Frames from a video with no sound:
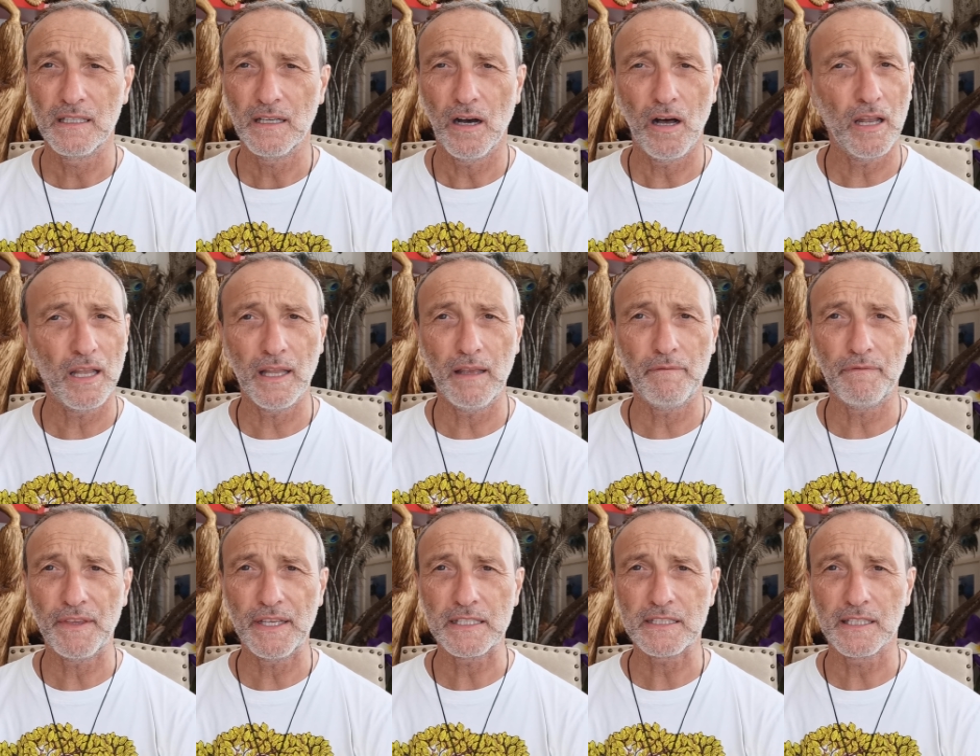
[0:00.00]
All of
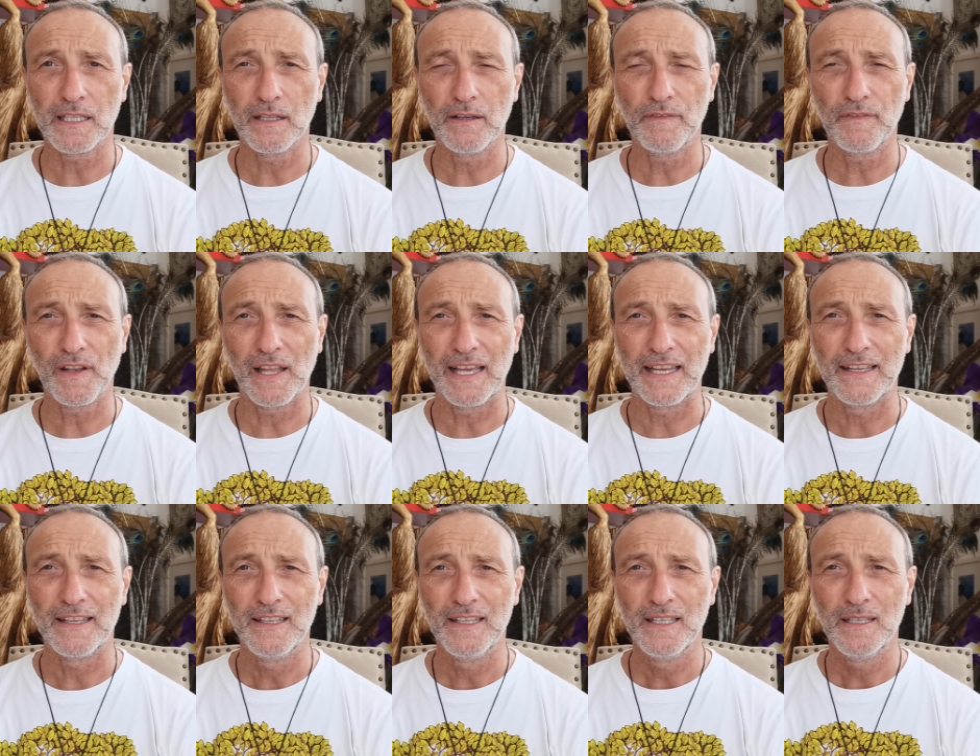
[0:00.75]
them things are
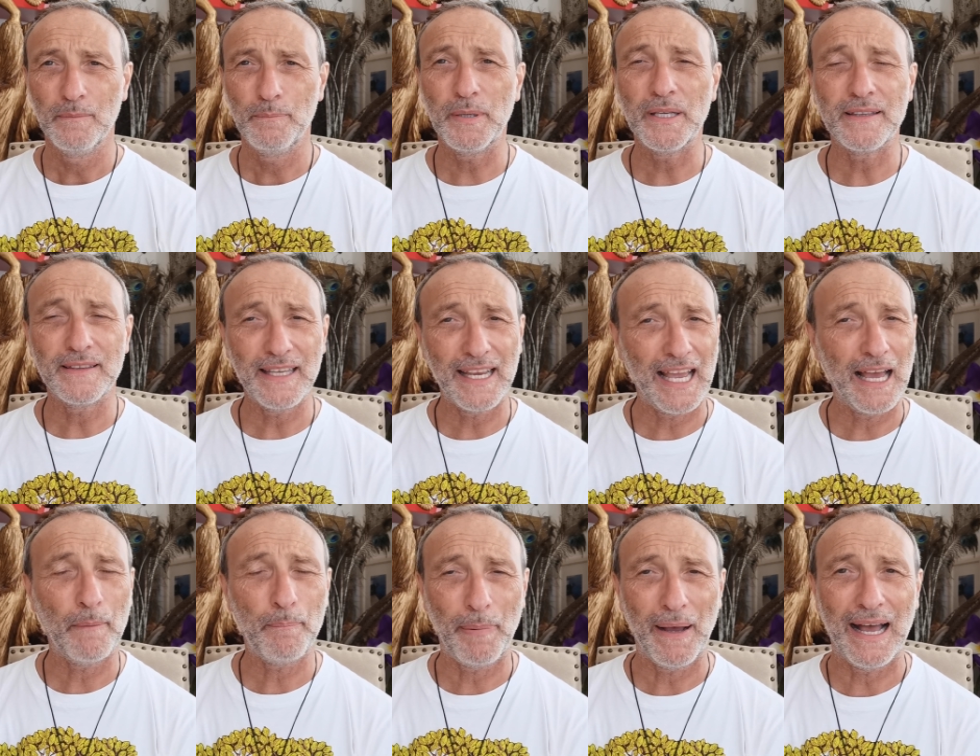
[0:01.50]
lovely, but they
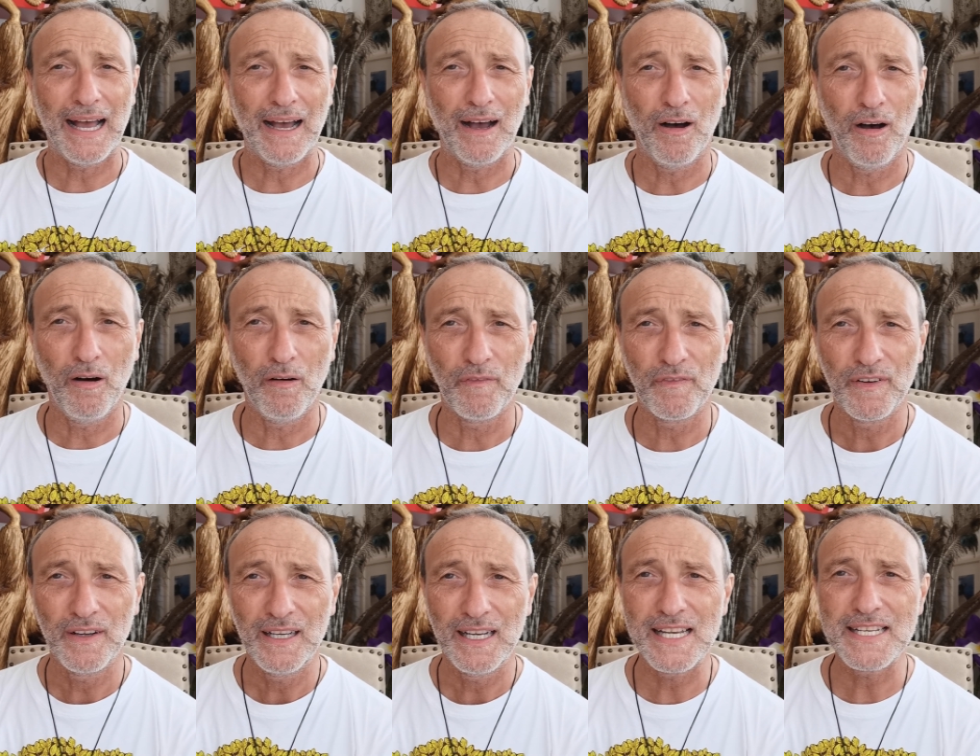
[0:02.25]
are part
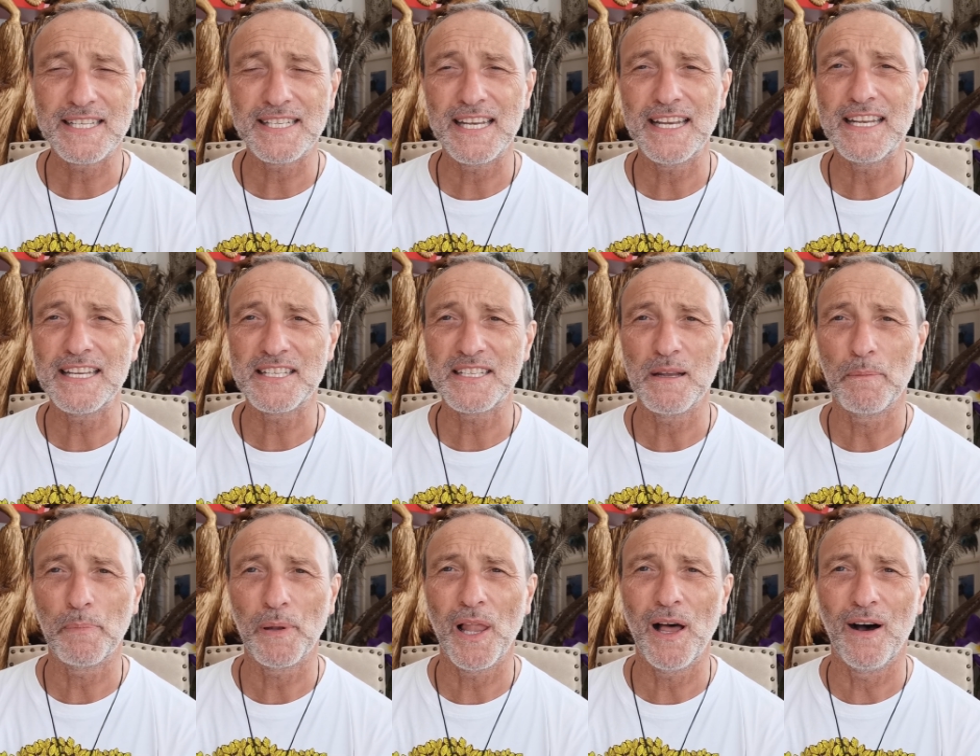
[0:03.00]
of a
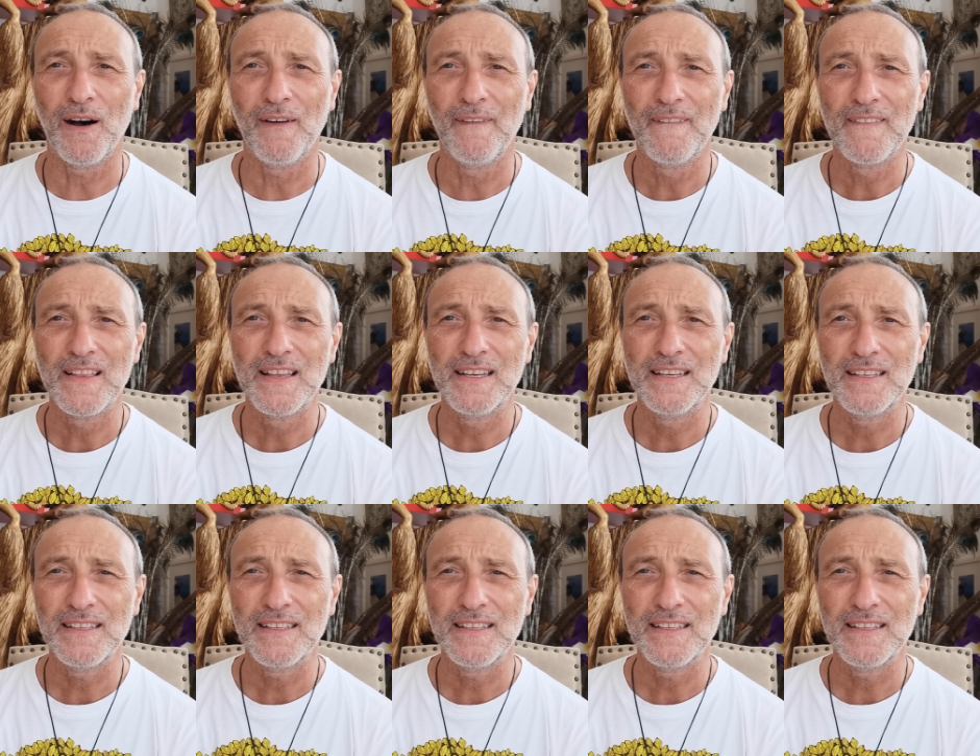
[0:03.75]
sinister plot.